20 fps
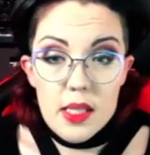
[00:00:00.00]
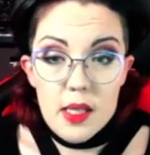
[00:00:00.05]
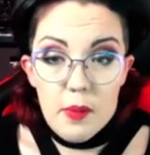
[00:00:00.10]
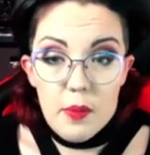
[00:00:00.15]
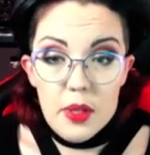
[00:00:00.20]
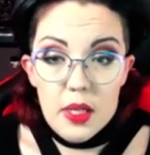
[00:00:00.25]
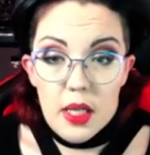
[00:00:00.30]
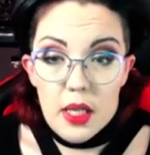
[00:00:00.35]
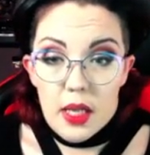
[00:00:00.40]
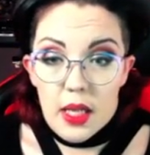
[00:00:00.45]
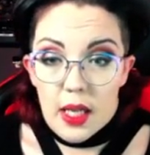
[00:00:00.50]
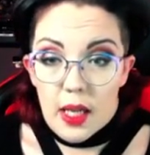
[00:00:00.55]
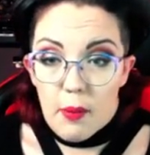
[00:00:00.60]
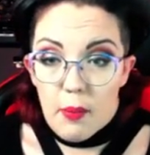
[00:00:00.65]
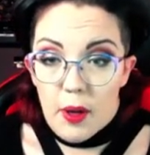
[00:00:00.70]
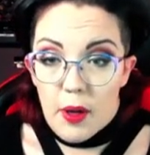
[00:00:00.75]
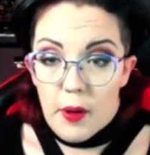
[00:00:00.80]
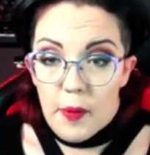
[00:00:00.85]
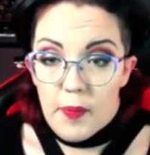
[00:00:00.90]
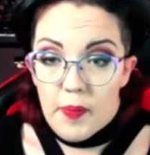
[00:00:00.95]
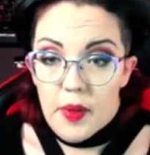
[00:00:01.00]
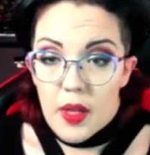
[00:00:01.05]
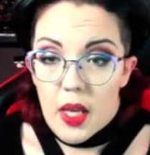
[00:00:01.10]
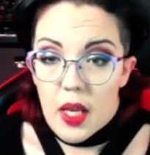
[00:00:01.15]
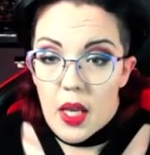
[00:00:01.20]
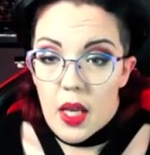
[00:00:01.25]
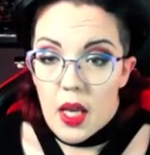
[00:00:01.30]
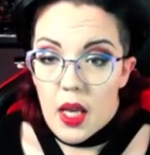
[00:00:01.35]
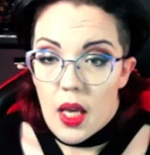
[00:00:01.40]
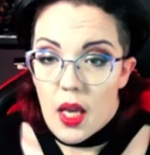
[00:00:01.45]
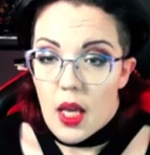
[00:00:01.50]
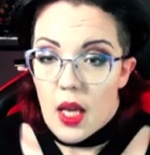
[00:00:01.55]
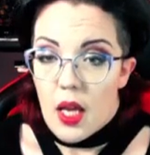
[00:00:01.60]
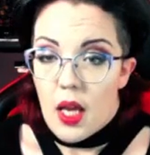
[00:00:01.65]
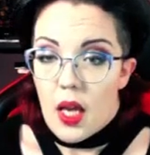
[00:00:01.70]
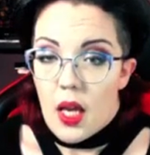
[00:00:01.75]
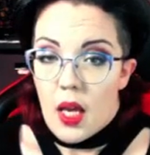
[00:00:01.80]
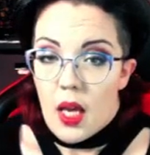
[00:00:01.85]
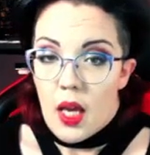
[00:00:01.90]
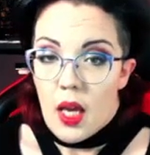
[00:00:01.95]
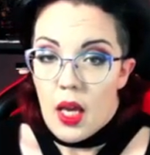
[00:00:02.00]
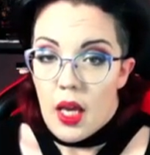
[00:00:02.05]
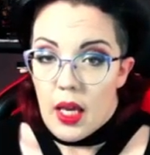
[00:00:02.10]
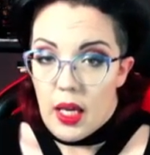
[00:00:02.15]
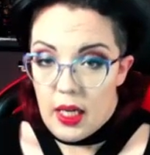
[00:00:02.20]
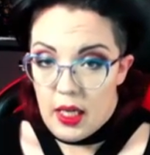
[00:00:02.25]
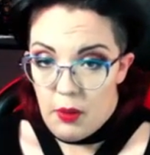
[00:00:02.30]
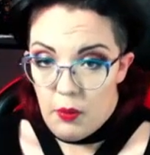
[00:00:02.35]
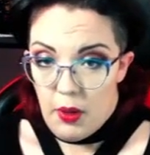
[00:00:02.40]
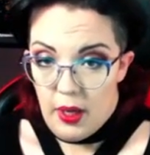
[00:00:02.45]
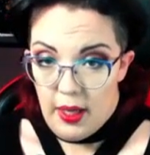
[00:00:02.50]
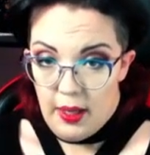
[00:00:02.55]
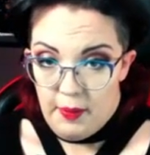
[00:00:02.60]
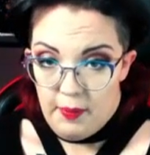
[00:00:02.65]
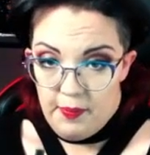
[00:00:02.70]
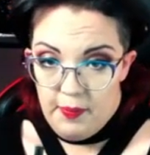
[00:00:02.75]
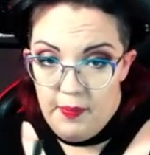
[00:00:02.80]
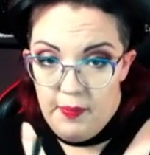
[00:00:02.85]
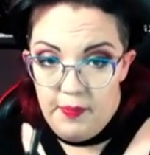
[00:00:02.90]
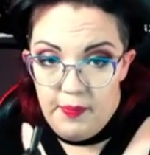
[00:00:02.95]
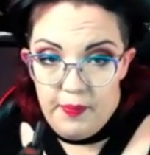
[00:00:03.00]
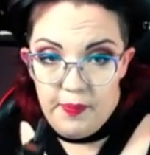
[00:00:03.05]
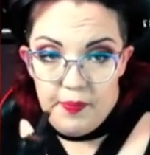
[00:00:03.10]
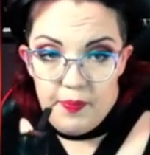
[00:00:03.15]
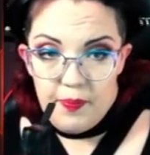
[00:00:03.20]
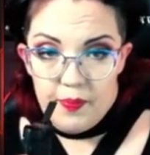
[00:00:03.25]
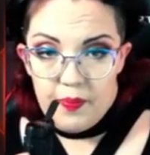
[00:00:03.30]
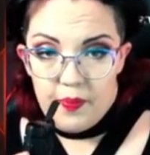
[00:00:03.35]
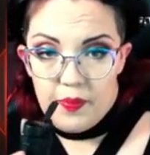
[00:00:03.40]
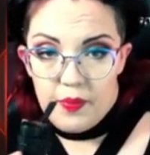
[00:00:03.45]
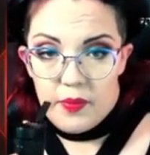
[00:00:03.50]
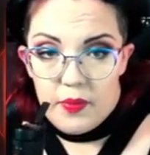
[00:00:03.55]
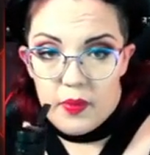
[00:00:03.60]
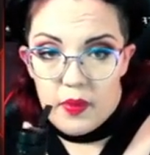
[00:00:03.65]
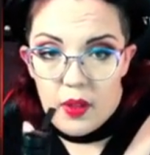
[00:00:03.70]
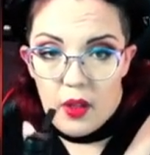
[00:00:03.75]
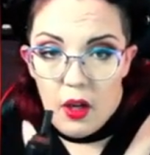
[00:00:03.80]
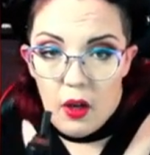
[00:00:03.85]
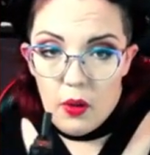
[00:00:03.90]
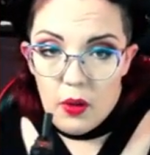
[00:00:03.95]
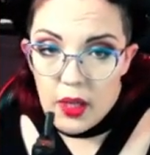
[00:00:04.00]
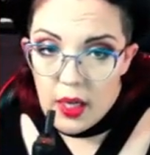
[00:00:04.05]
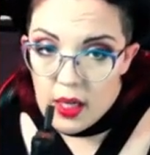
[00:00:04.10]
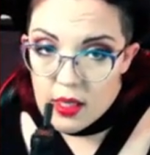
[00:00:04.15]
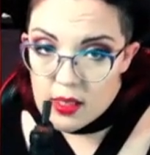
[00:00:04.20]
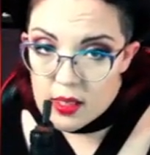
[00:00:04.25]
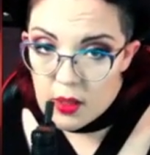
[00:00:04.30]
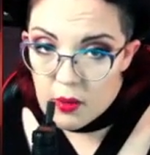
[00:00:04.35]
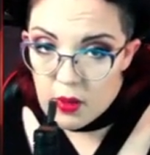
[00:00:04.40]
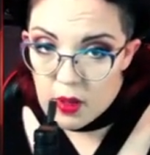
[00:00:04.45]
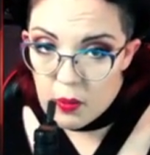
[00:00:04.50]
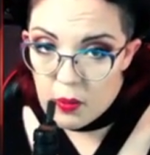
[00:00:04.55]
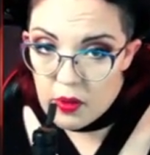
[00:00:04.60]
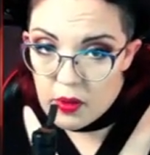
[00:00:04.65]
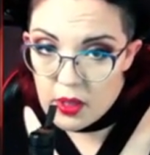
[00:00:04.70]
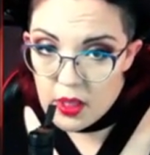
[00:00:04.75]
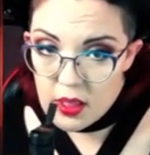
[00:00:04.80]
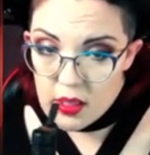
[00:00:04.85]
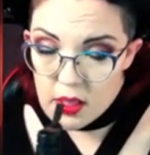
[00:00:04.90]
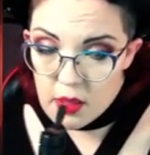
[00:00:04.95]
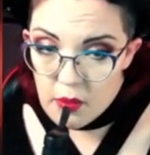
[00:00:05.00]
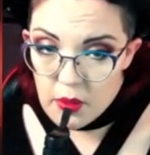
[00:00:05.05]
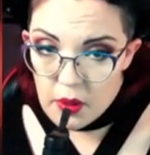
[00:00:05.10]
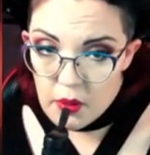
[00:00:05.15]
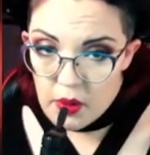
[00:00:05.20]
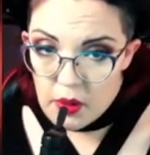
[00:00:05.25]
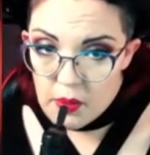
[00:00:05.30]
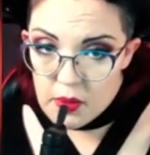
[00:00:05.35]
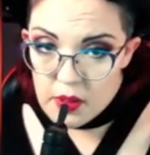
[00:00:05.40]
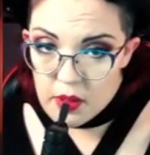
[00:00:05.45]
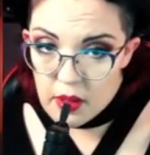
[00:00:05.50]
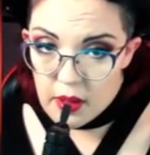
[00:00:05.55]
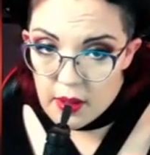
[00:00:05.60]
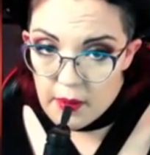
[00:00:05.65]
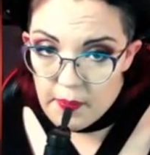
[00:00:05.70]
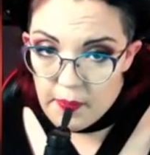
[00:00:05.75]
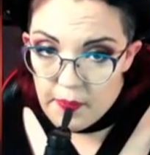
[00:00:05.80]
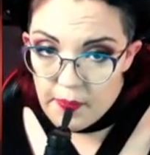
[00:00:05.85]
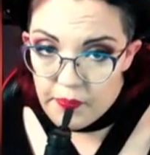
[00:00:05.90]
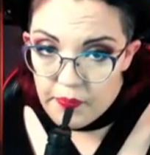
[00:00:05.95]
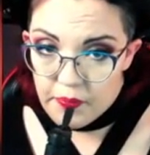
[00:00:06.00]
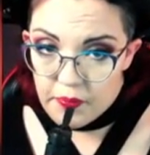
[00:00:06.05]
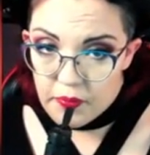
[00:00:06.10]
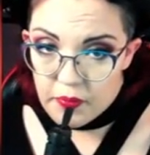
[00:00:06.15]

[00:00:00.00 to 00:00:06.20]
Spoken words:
something to think about. Anyway. Oh yes, I want to put these on my website.